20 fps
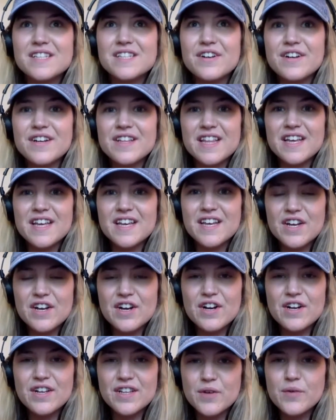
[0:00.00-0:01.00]
during the
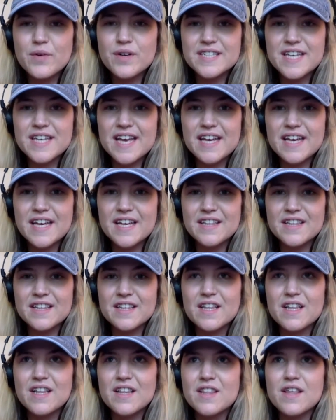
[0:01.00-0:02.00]
year you were
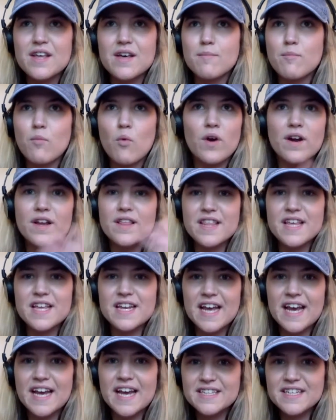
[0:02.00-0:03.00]
taking the more
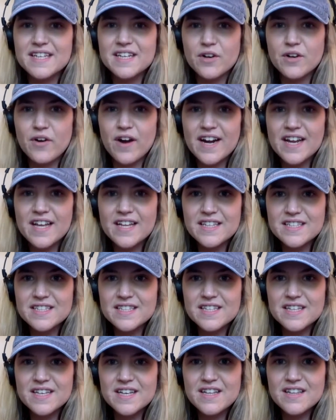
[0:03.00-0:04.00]
than 18
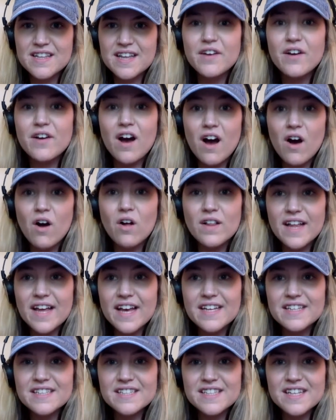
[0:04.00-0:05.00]
credits that you got all
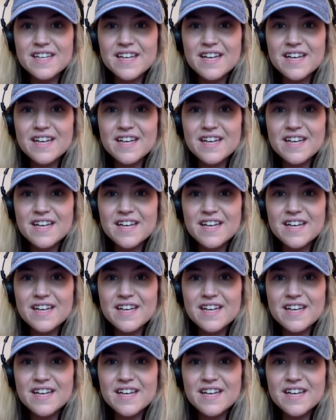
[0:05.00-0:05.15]
A's?